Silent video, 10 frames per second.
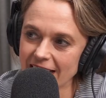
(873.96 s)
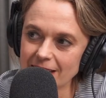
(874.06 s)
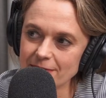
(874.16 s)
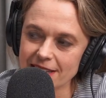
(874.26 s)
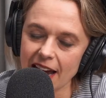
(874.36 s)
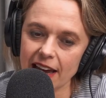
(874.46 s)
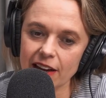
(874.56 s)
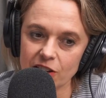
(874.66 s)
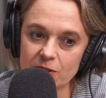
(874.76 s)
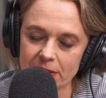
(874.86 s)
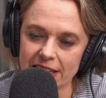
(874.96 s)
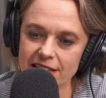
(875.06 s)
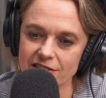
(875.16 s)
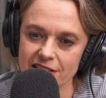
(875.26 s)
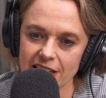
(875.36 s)
keep saying, can you please
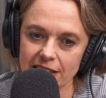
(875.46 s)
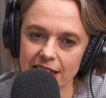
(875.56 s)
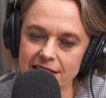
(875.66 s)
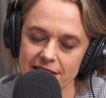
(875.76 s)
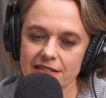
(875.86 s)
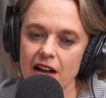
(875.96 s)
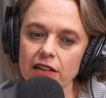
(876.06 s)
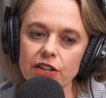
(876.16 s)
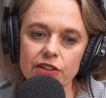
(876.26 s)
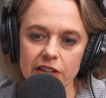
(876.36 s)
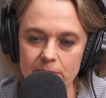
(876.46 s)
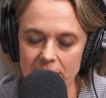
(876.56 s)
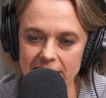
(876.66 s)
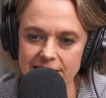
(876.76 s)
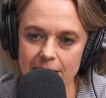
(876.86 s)
just get Leigh to style you? Can you
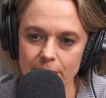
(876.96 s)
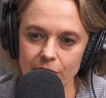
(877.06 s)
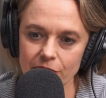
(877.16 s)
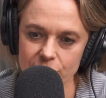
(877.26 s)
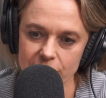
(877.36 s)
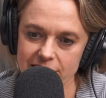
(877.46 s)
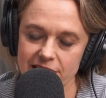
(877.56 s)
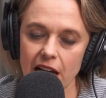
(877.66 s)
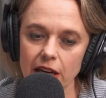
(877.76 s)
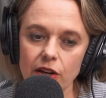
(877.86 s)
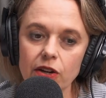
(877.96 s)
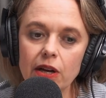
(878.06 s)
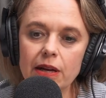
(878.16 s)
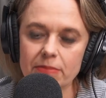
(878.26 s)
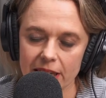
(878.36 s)
please get Paula Joy to style you?
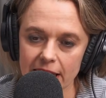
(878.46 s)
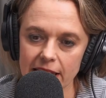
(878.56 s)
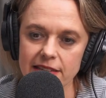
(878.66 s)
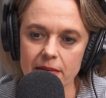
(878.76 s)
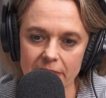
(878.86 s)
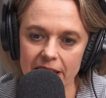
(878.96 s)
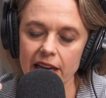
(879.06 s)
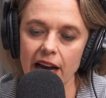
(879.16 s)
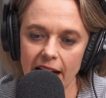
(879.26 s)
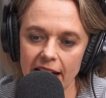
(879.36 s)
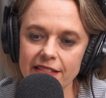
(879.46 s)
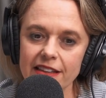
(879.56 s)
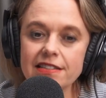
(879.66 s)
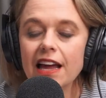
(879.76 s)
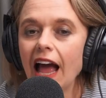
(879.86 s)
Please, I'm begging, I hate
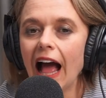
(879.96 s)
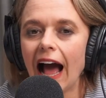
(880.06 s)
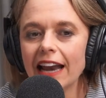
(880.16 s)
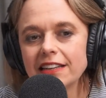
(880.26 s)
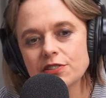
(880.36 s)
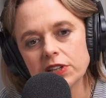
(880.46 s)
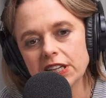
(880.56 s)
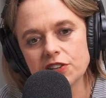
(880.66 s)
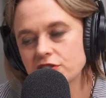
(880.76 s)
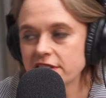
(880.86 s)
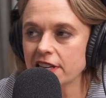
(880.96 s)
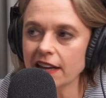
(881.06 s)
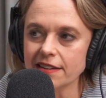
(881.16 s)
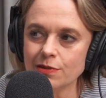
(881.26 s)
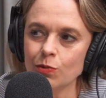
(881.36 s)
this. And it's really interesting. That
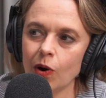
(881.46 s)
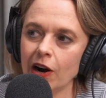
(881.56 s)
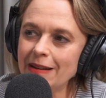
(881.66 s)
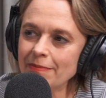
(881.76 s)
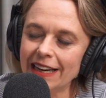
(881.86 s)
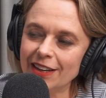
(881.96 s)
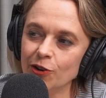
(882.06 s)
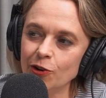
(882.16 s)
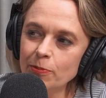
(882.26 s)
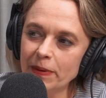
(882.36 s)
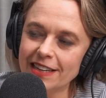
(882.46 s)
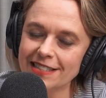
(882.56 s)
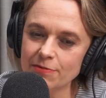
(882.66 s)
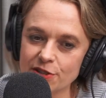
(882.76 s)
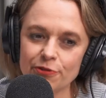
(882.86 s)
doesn't worry me at all because
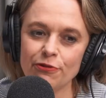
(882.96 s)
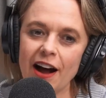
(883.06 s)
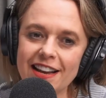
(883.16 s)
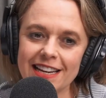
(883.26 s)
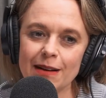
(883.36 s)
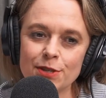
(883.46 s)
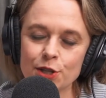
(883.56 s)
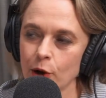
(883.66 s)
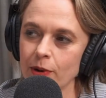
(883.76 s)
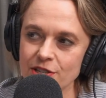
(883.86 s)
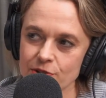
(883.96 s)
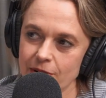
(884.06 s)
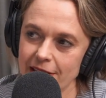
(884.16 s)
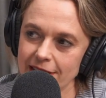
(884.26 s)
I'm just finding I'm so enjoying